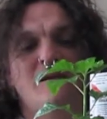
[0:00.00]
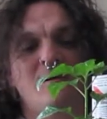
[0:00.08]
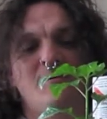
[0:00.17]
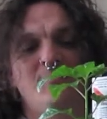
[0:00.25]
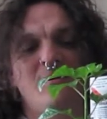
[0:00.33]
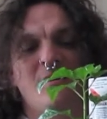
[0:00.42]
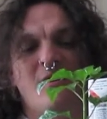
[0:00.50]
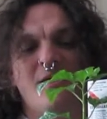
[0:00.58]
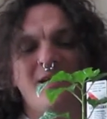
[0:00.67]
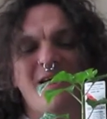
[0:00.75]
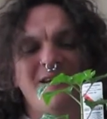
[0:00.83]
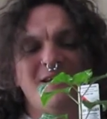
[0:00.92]

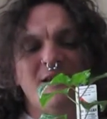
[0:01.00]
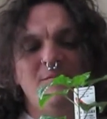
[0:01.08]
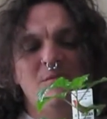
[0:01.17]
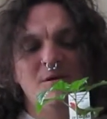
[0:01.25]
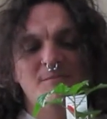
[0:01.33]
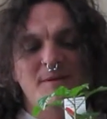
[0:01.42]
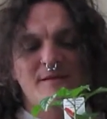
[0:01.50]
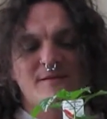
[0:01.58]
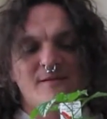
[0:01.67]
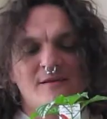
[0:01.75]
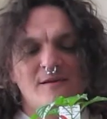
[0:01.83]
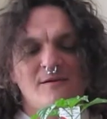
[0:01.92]
I'd had it in my
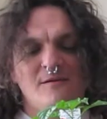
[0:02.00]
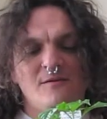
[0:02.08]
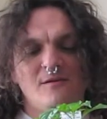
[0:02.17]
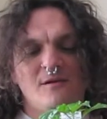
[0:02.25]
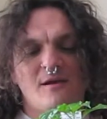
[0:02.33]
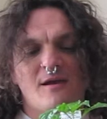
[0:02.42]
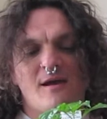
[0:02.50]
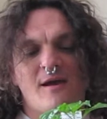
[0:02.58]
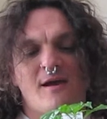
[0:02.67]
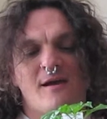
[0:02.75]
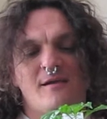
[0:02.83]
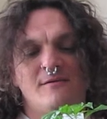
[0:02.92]
bedsit,
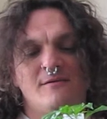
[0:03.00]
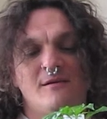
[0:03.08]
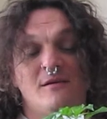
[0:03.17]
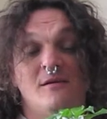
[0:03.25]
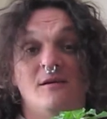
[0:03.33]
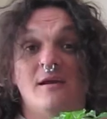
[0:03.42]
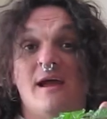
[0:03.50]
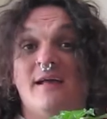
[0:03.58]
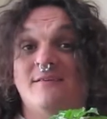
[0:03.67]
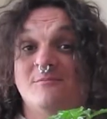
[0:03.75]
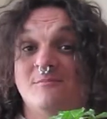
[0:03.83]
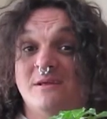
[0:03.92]
and it
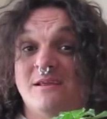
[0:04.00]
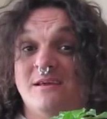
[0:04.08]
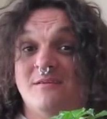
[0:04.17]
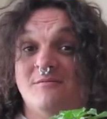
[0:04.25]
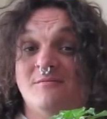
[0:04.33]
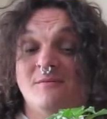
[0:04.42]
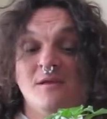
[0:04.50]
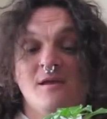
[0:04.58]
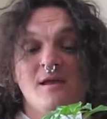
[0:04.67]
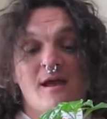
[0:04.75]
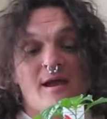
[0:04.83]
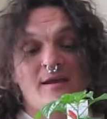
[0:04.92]
hasn't been eaten,
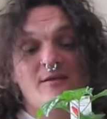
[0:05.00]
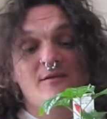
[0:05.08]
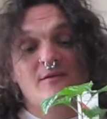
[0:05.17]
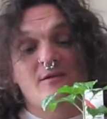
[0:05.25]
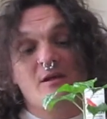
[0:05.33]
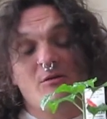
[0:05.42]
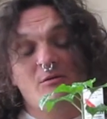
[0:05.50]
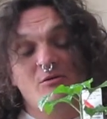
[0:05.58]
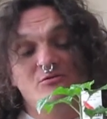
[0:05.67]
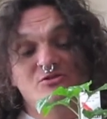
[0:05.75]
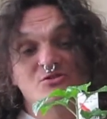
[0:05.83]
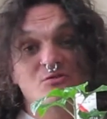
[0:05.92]
and is going
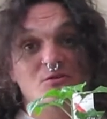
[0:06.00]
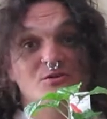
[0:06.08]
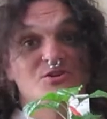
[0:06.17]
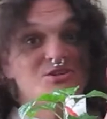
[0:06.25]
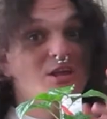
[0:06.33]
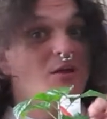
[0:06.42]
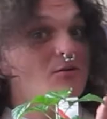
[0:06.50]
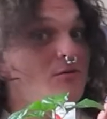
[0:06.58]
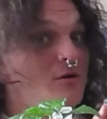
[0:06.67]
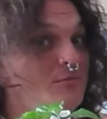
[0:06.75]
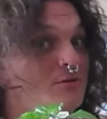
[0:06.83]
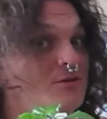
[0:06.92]
on strong.
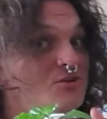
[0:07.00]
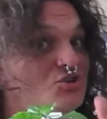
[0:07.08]
So I'm going to